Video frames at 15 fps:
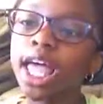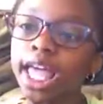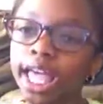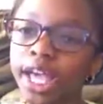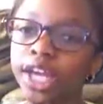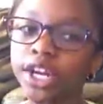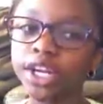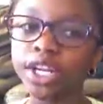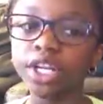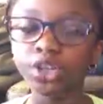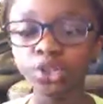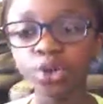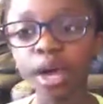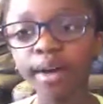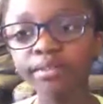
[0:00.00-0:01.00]
and
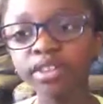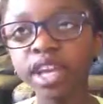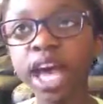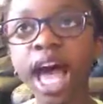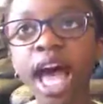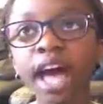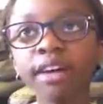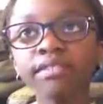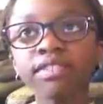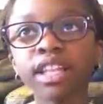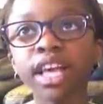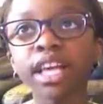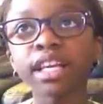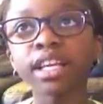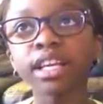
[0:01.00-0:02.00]
you have to have
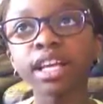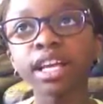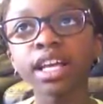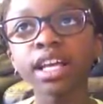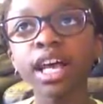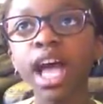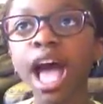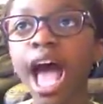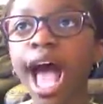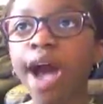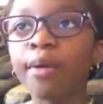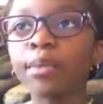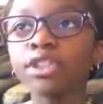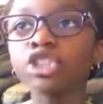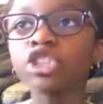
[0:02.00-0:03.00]
like
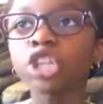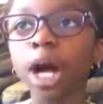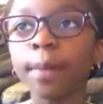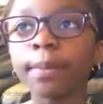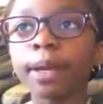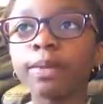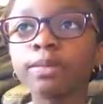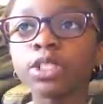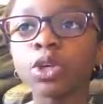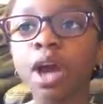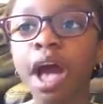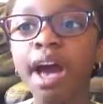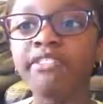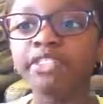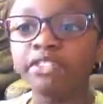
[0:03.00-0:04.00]
how much Shopkins you
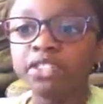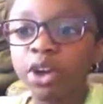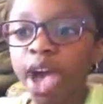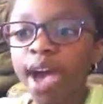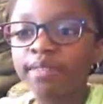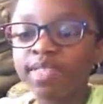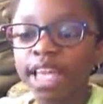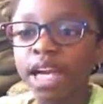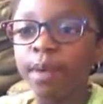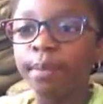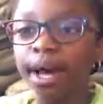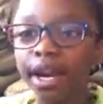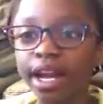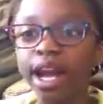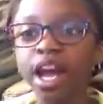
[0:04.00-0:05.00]
have. If you have like
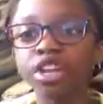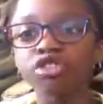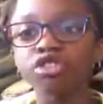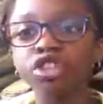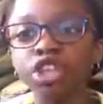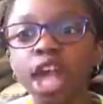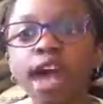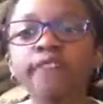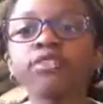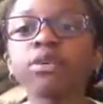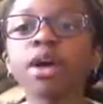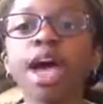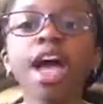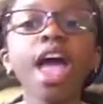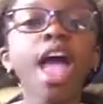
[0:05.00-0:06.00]
about 100, you have
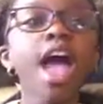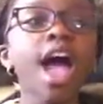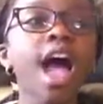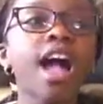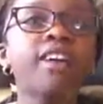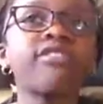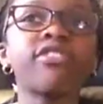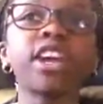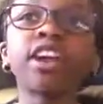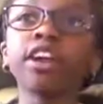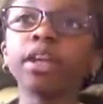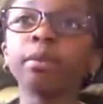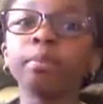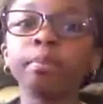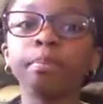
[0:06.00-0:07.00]
to have
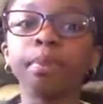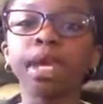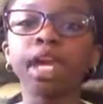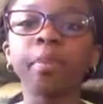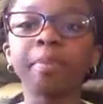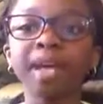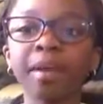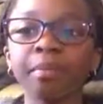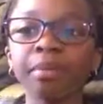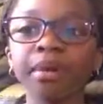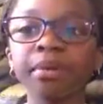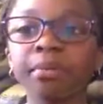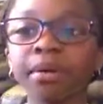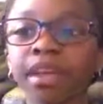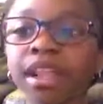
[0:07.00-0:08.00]
very big
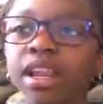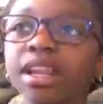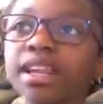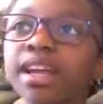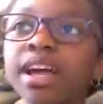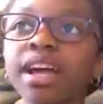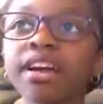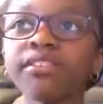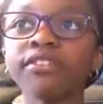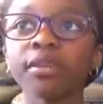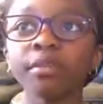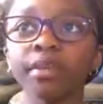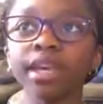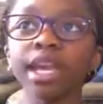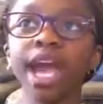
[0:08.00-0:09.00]
paper, but for
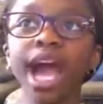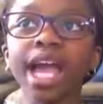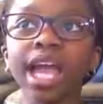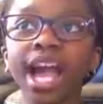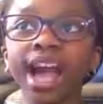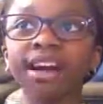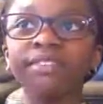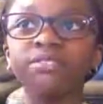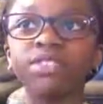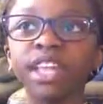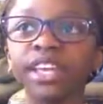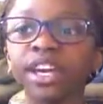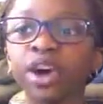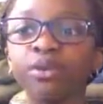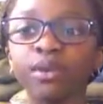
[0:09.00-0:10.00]
me, I have
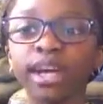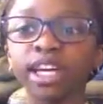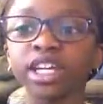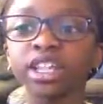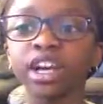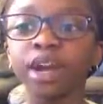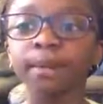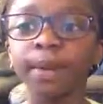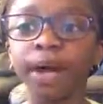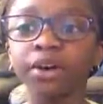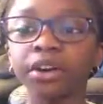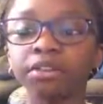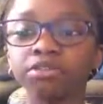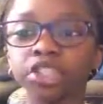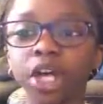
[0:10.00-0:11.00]
like a regular
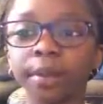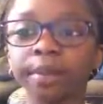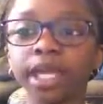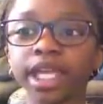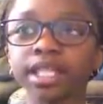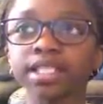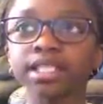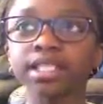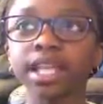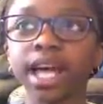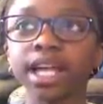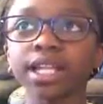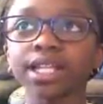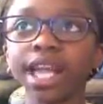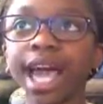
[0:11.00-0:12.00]
amount of Shopkins
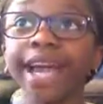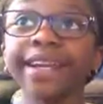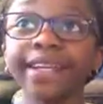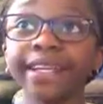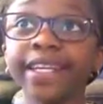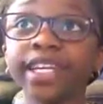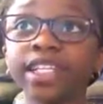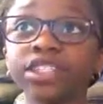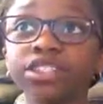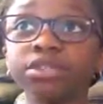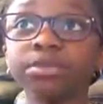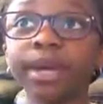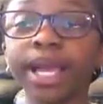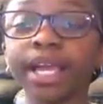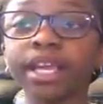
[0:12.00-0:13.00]
that I need to
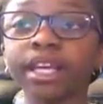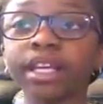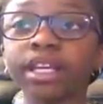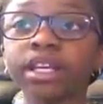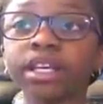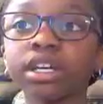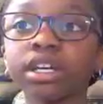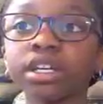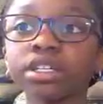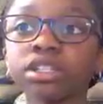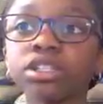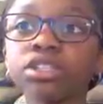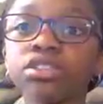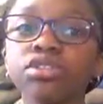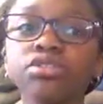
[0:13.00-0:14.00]
make
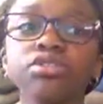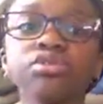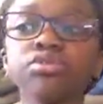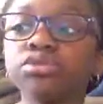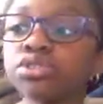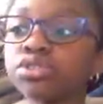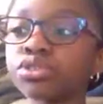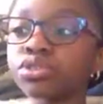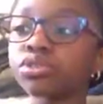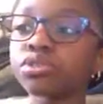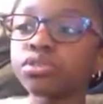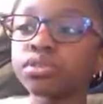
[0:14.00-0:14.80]
to use